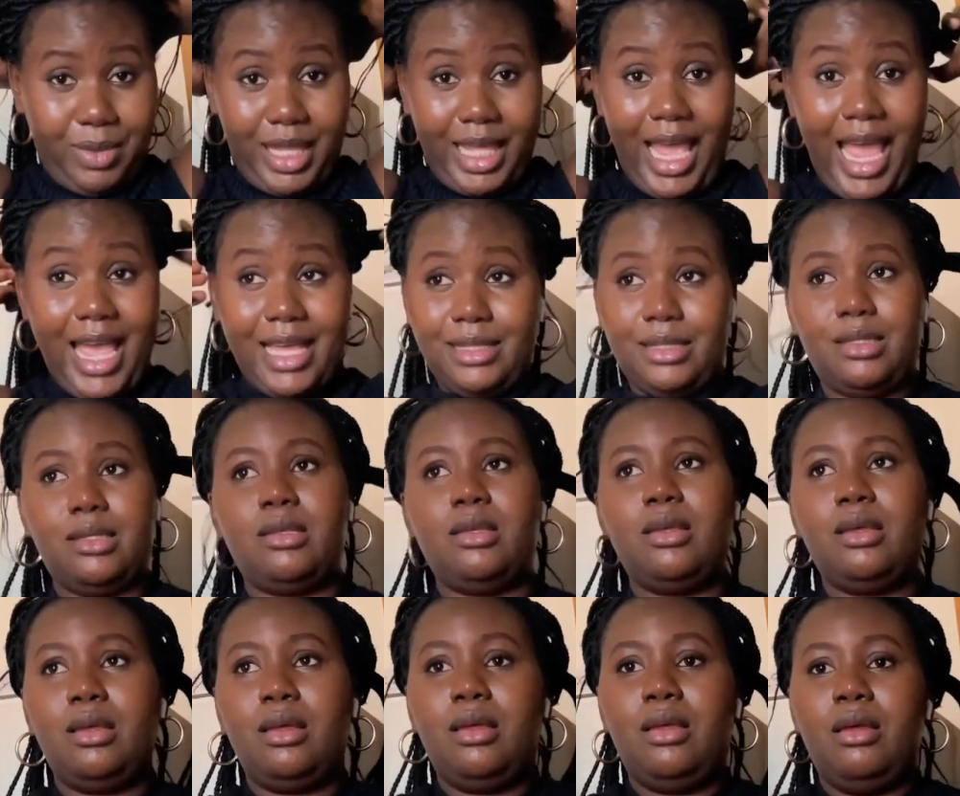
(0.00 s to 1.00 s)
Kent,
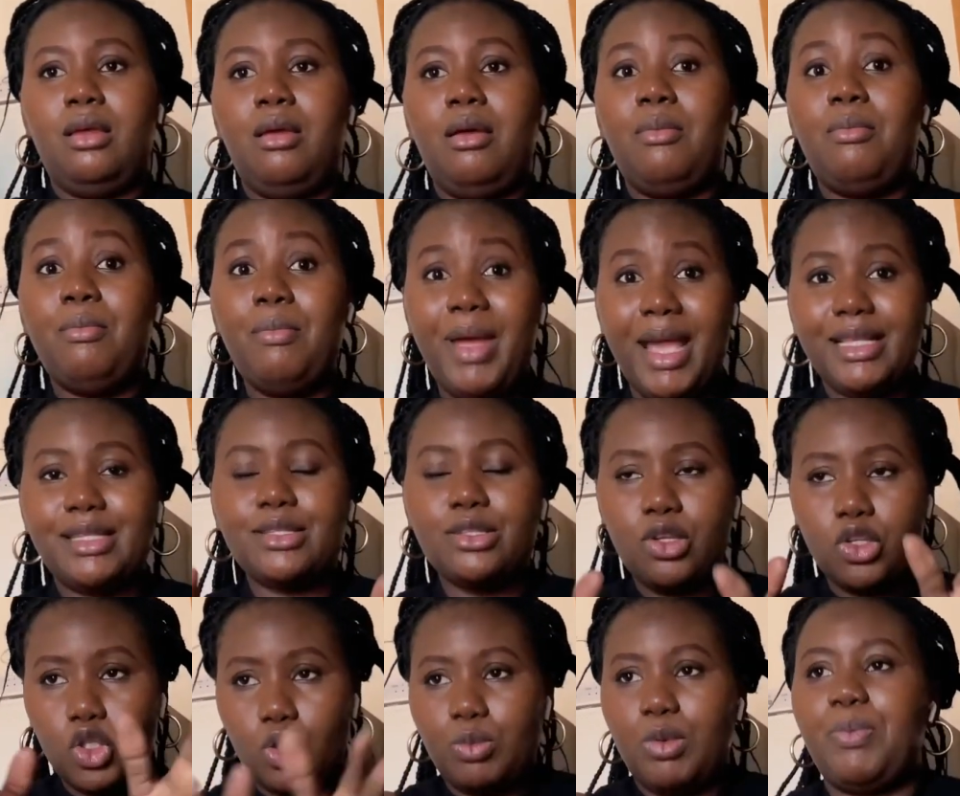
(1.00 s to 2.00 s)

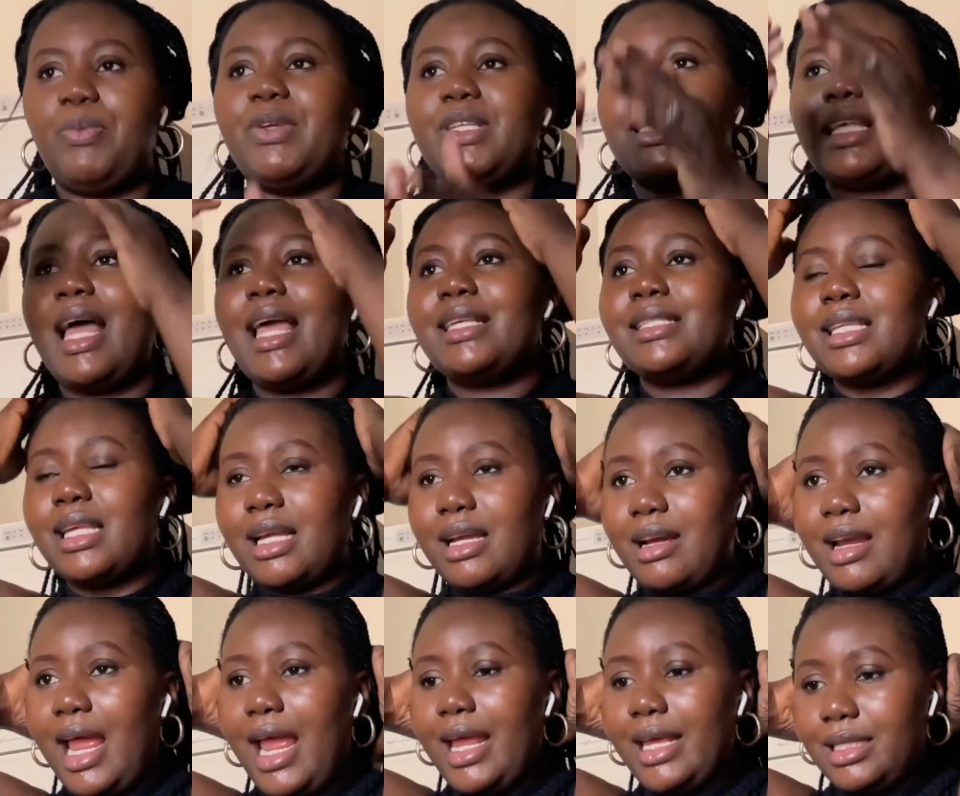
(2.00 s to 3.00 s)
Maidstone to be precise in
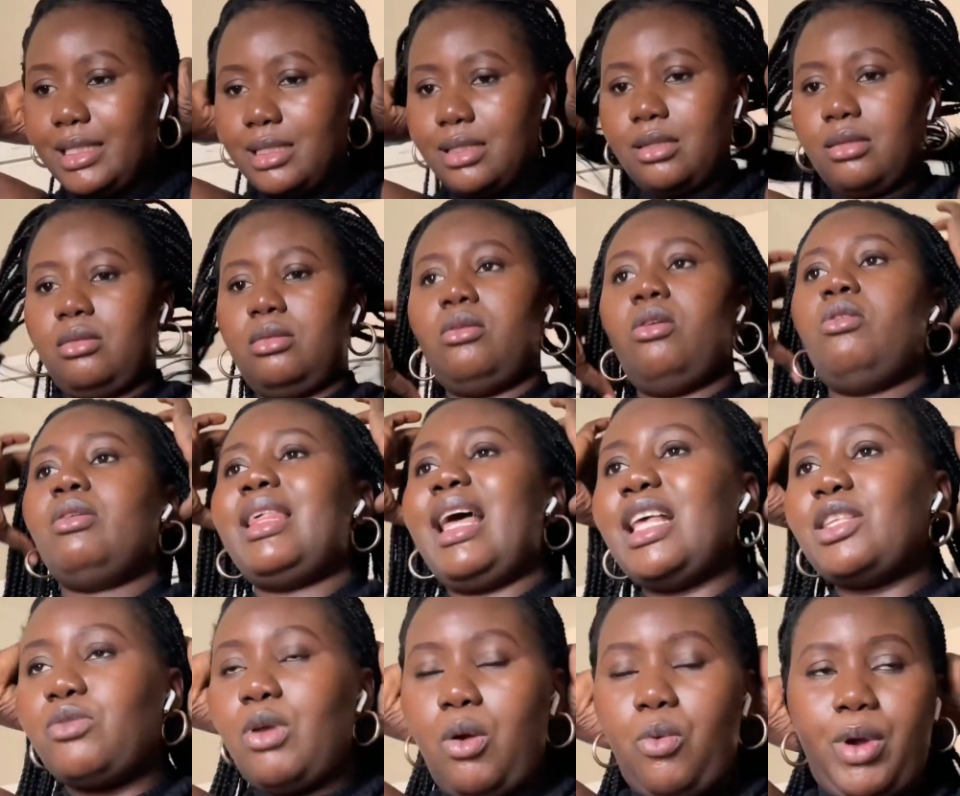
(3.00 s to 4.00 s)
Kent. So
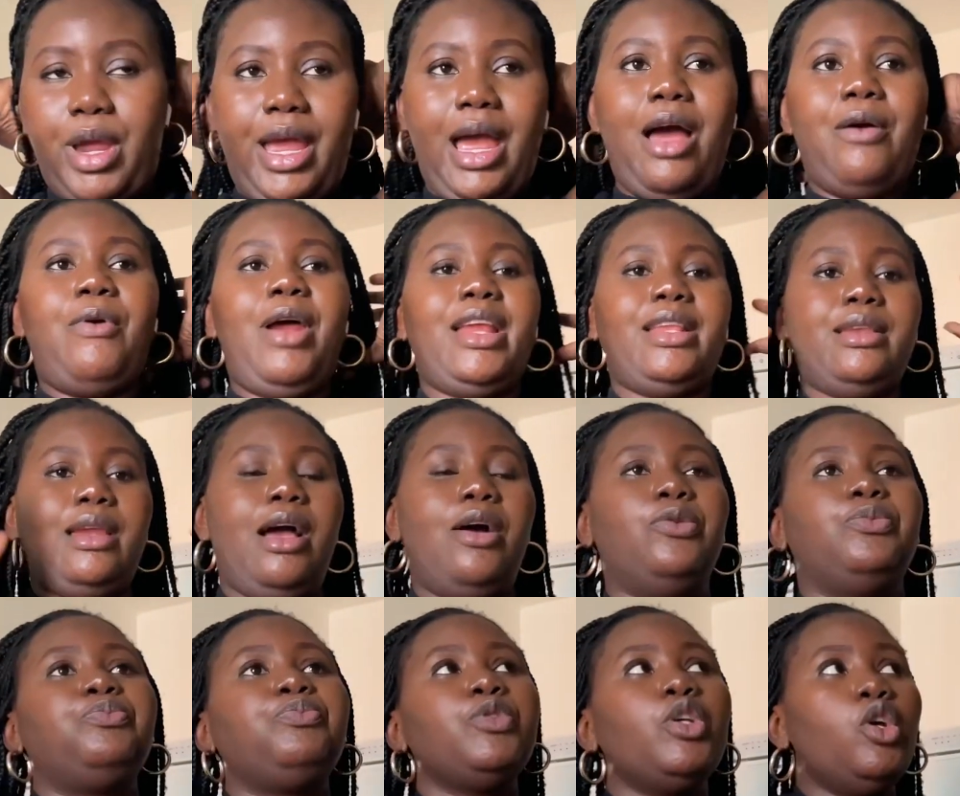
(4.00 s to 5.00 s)
that's where we are right
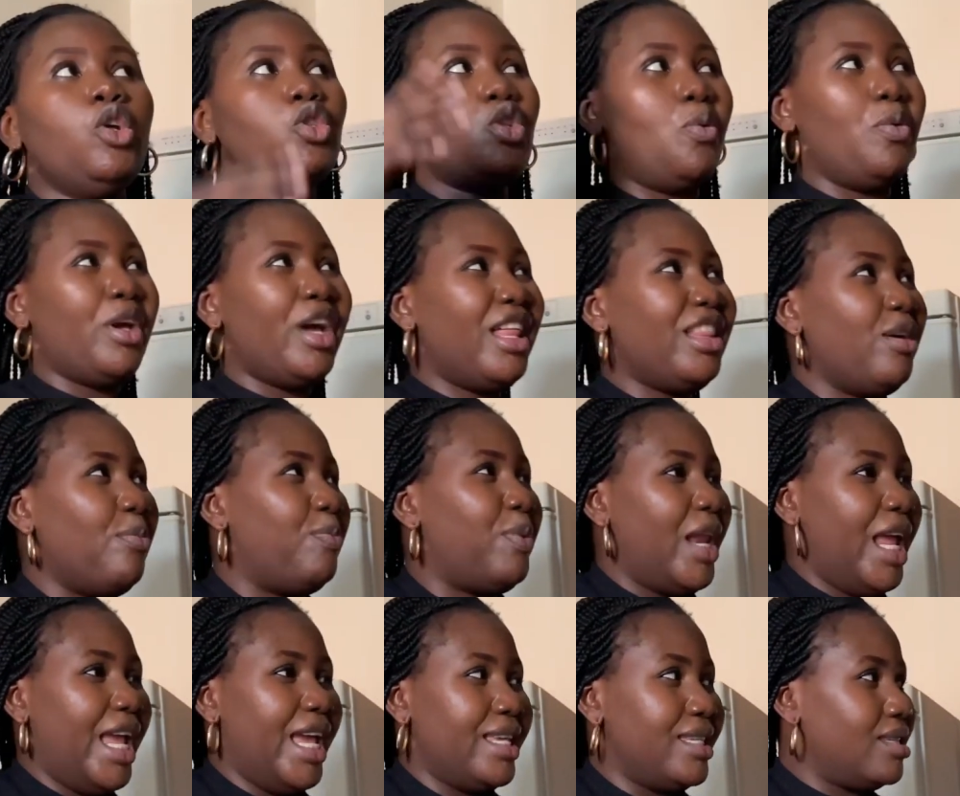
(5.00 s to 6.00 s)
now. So we got the
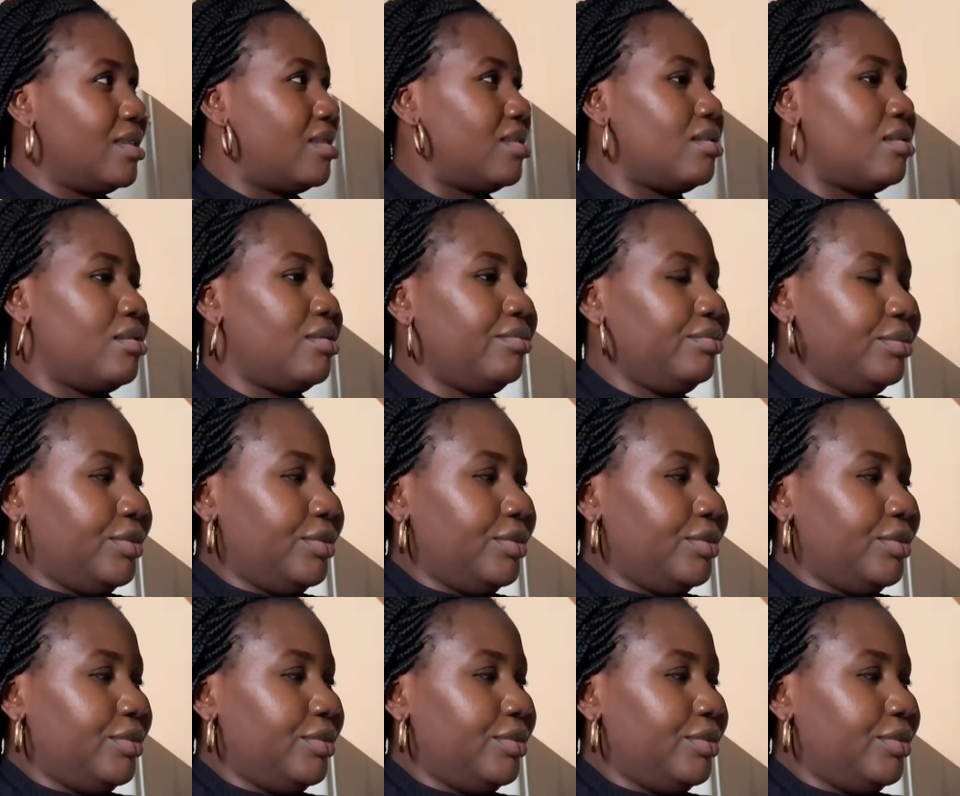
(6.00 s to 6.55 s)
place.